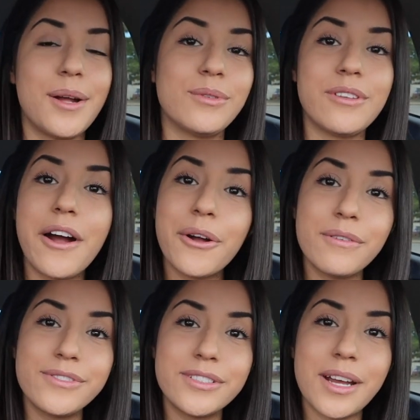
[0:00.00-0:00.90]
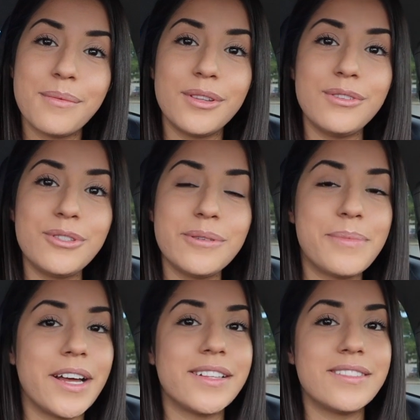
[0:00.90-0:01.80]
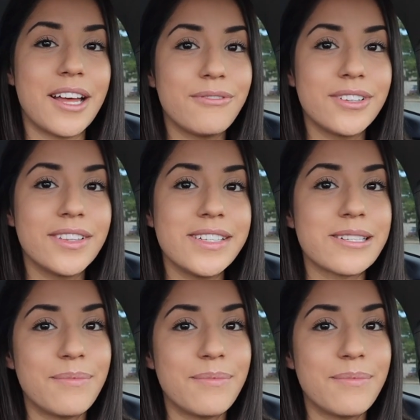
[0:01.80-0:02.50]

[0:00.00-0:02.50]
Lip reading: I will not go full-time with YouTube, but it's definitely